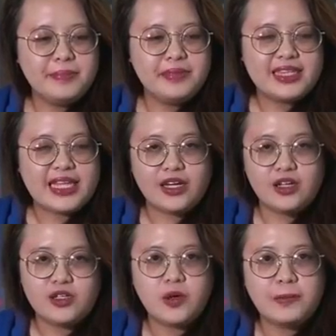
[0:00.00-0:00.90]
thank you
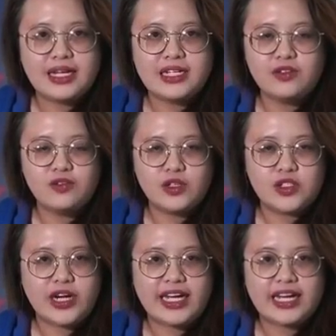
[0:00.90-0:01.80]
so much for
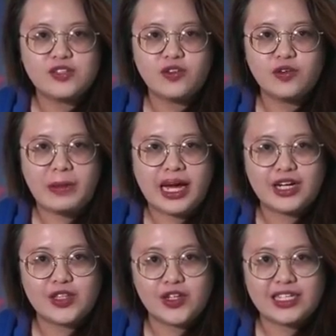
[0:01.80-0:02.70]
joining us for my
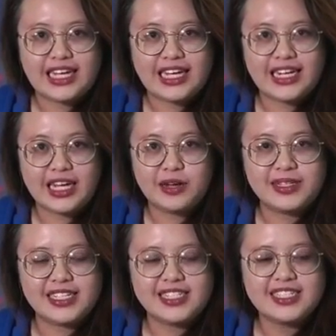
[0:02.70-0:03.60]
hackathon daily
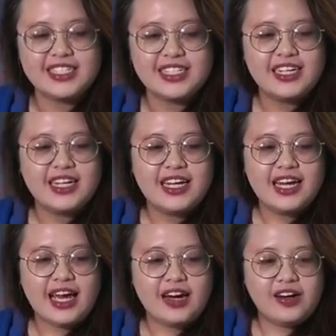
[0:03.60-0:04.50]
updates.
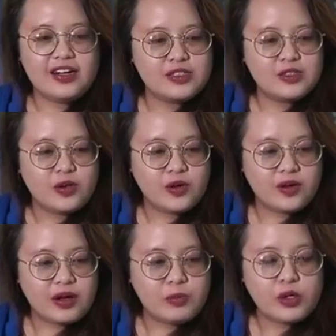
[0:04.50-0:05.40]
So
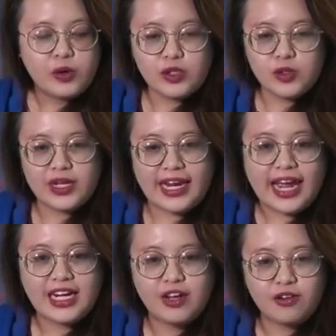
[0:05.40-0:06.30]
we're going to do a
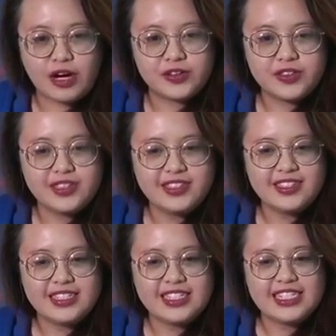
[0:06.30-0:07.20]
lightning round.
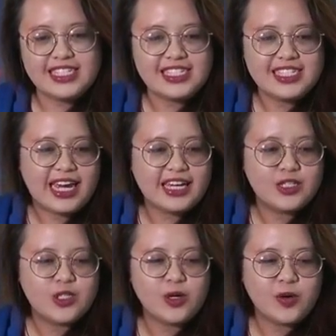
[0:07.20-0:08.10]
This is like
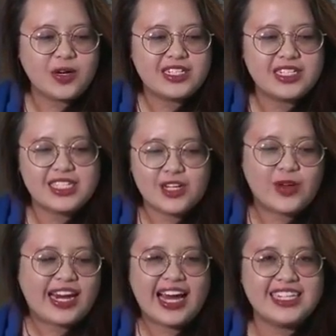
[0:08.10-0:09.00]
short questions and you
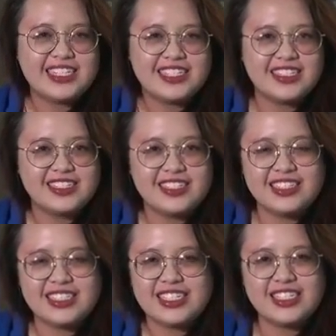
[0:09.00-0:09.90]
can answer
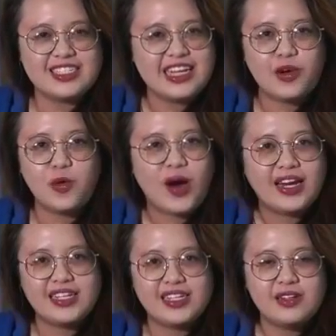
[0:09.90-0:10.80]
just like
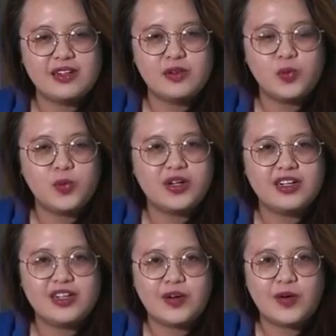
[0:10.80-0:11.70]
one
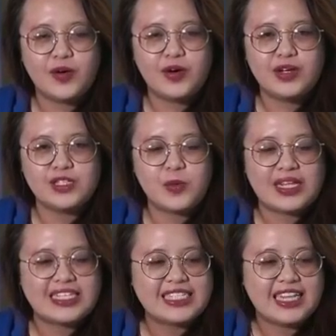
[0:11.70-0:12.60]
word or just one
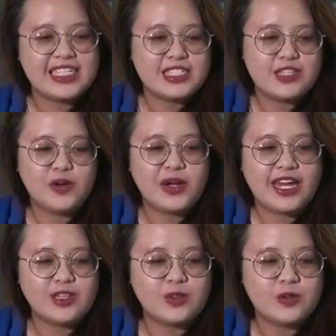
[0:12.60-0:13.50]
sentence if you
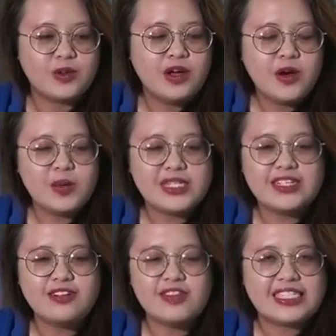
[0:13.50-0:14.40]
want to. What's a
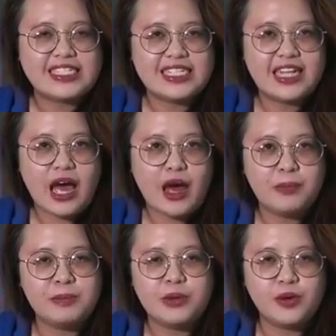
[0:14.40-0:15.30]

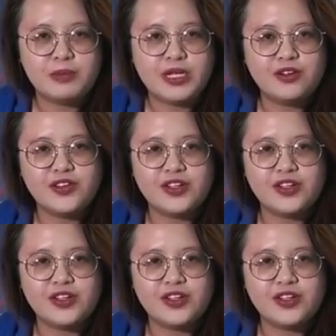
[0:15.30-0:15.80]
happy moment for you?